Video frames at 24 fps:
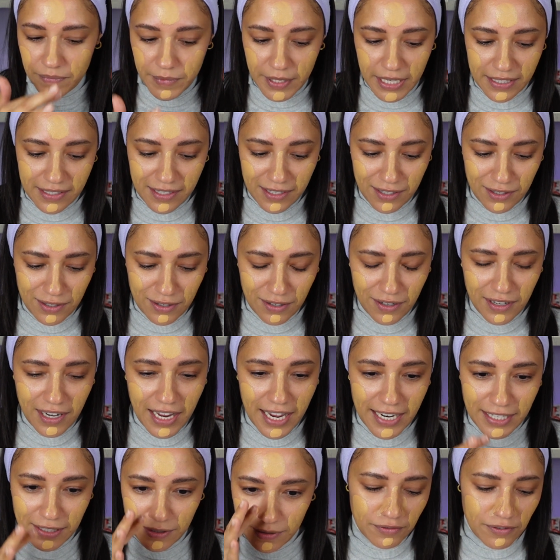Is this too
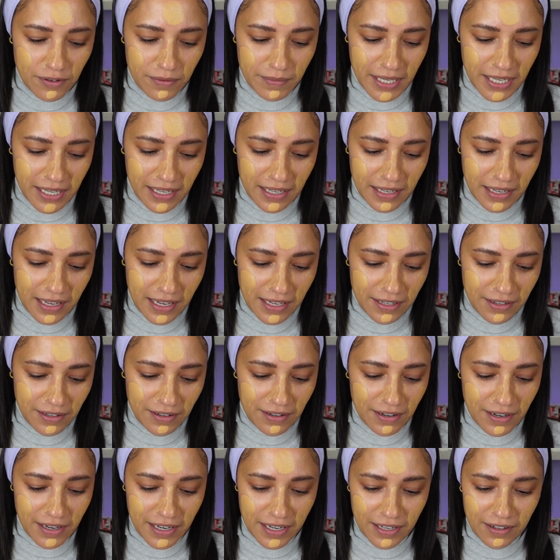light for me? I don't
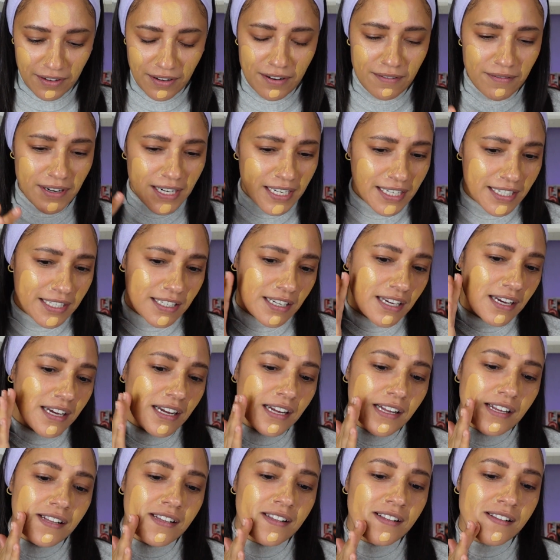know. I can't really
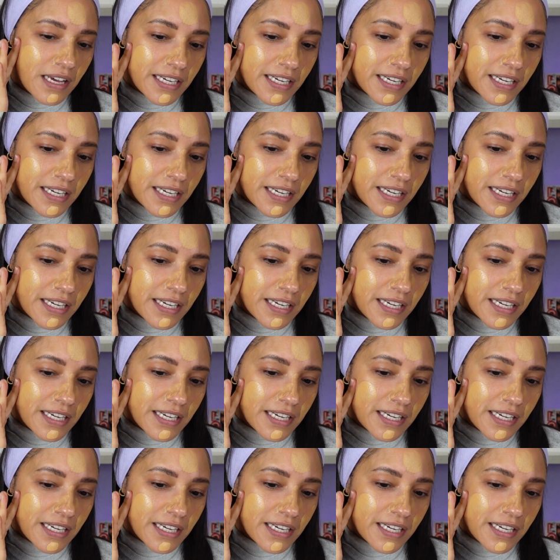tell.